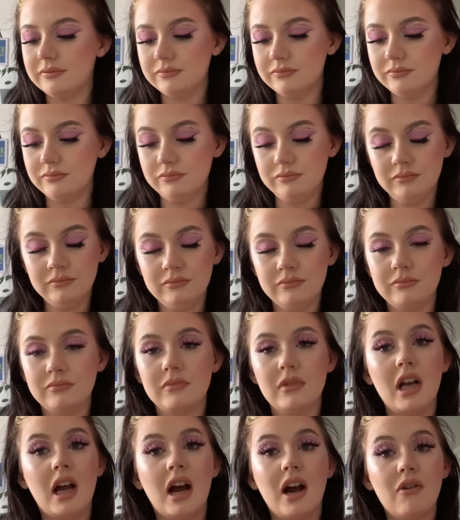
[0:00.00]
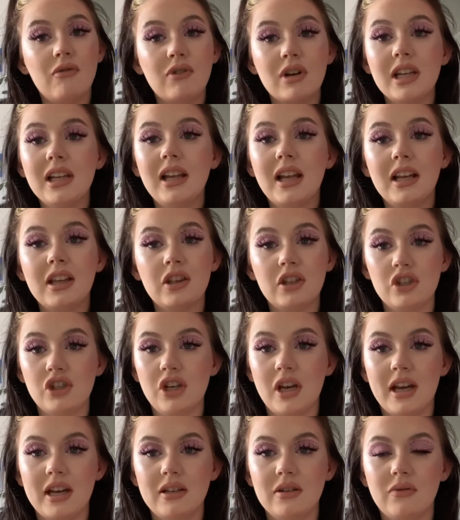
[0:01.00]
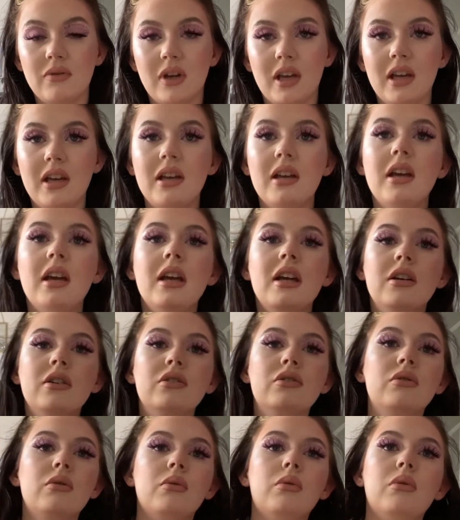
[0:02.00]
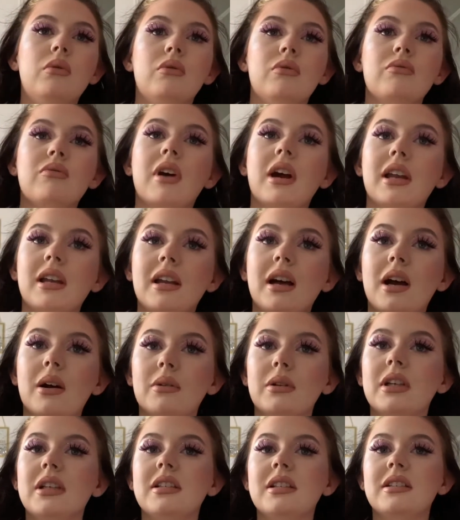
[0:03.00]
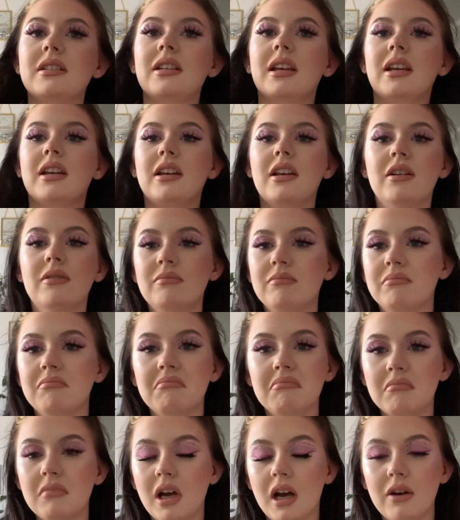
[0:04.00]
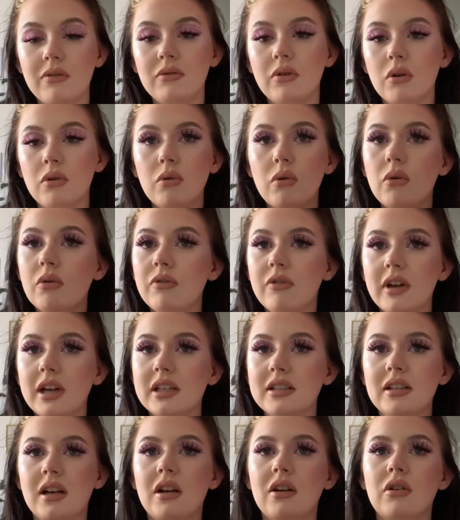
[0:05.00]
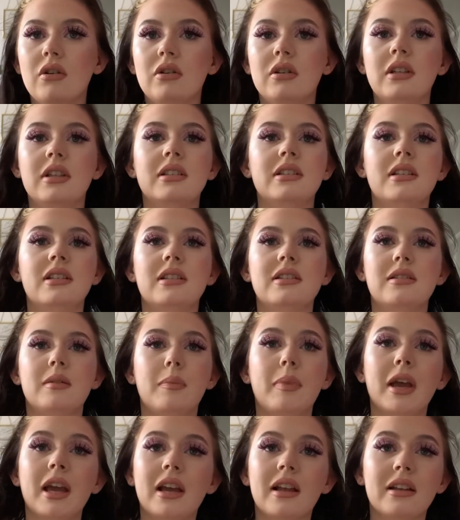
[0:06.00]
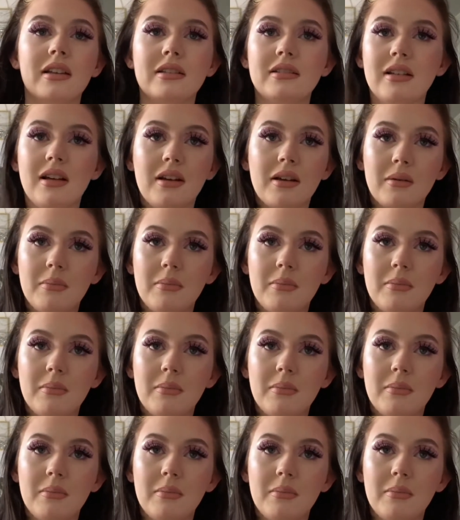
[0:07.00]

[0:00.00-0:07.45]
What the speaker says: I really like the shade of it. So right now this is like, I've got no fake tan on. This is the palest I can